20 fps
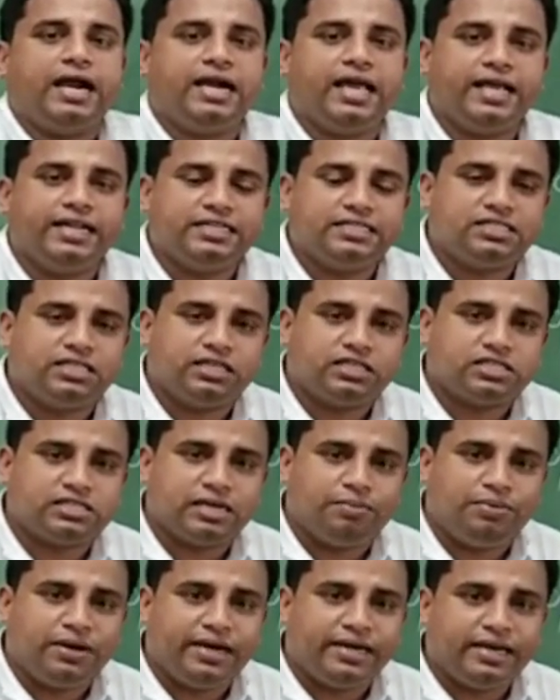hence the
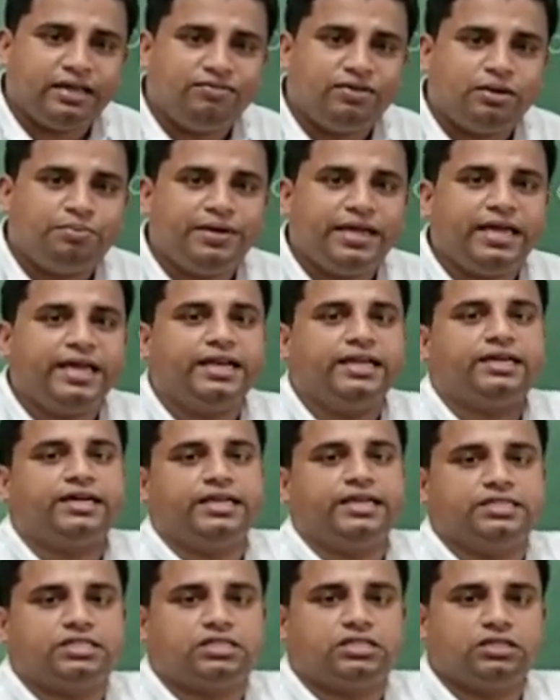stability will be
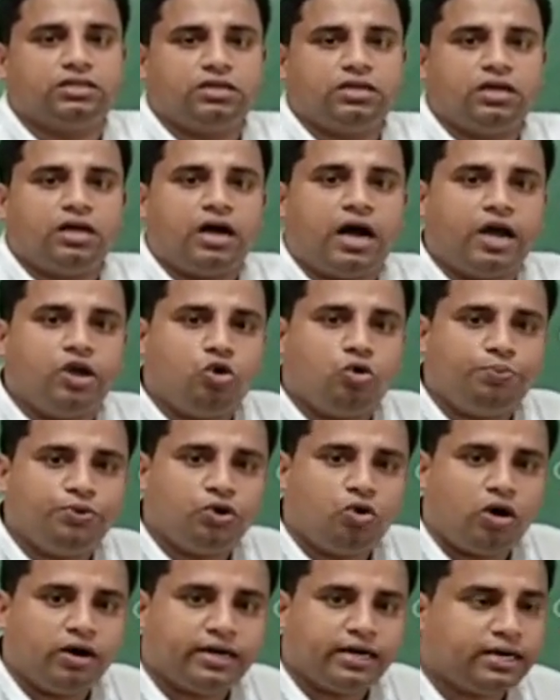increased. I hope you
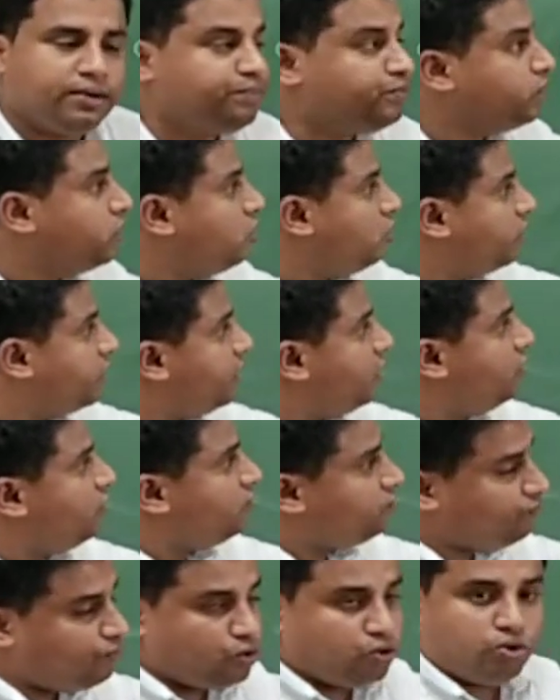got it. Okay,
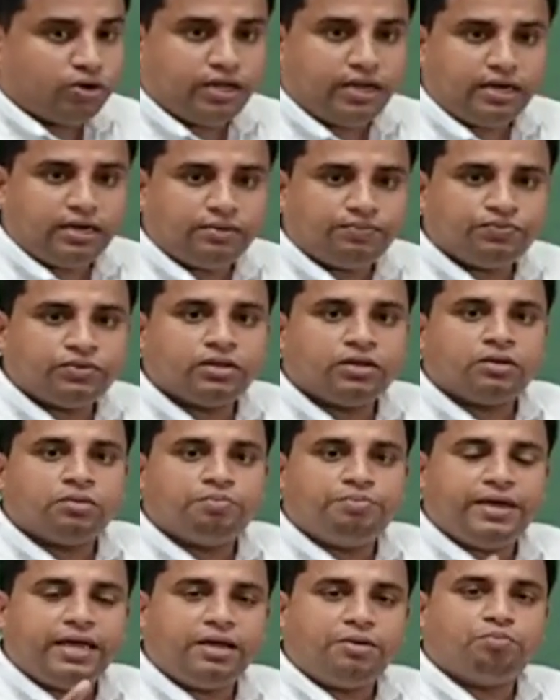fluorine
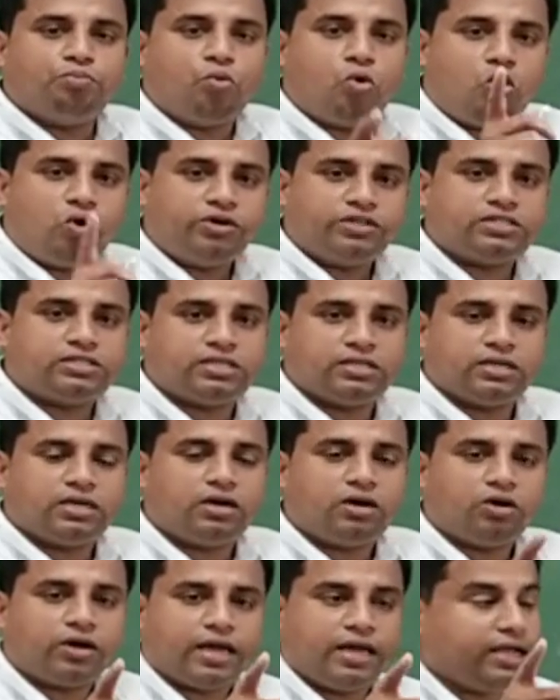being most,
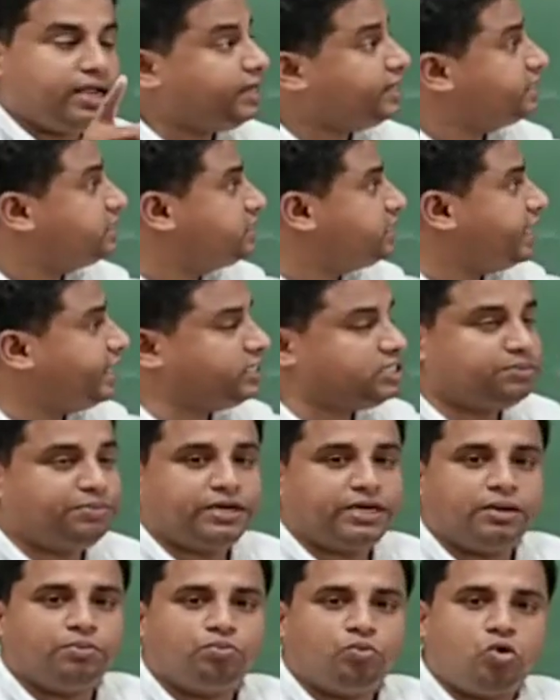okay, it is
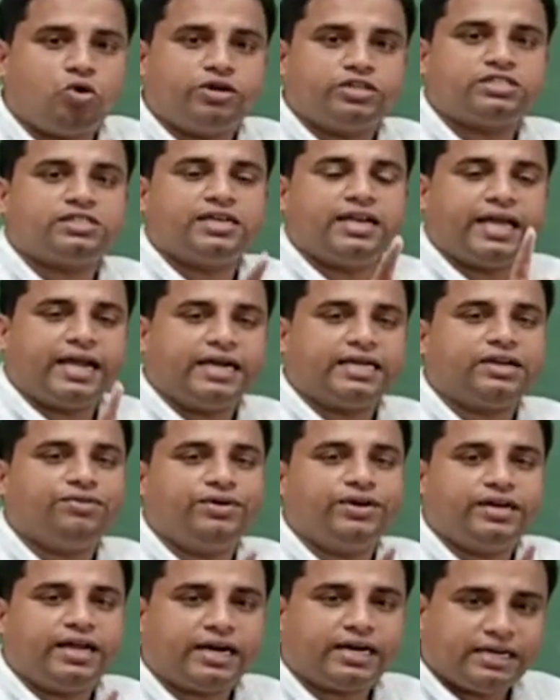exhibiting most negative
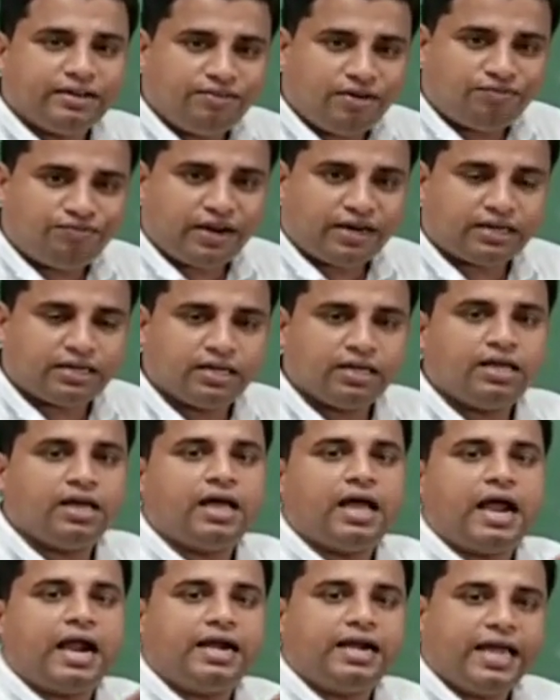inductive effect,
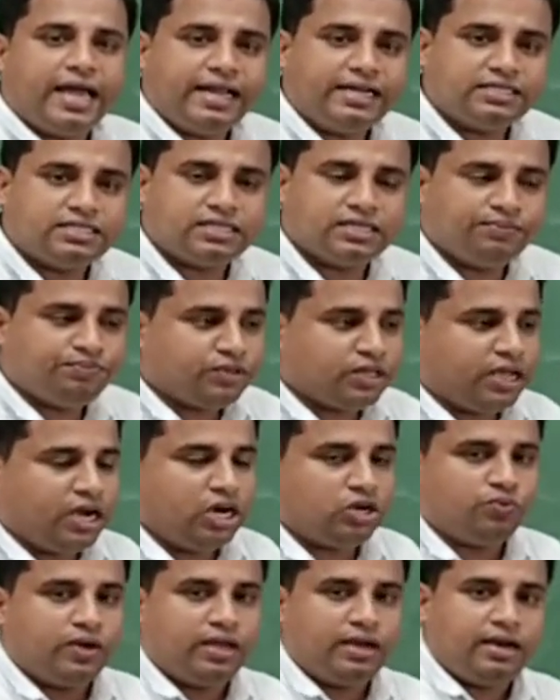and hence
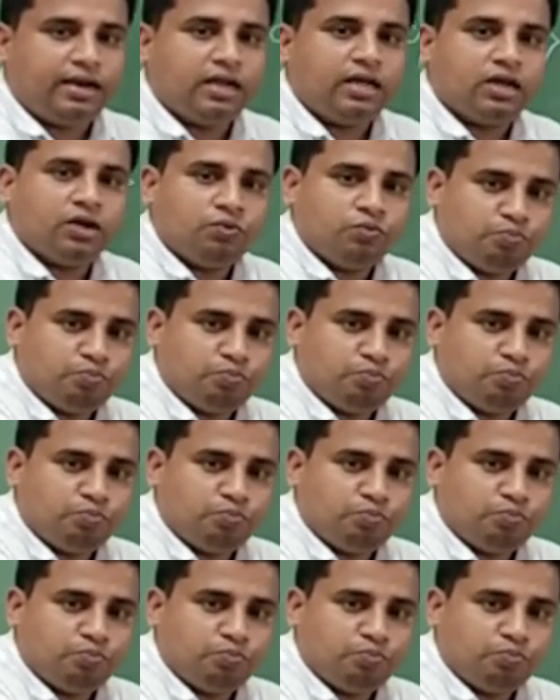it will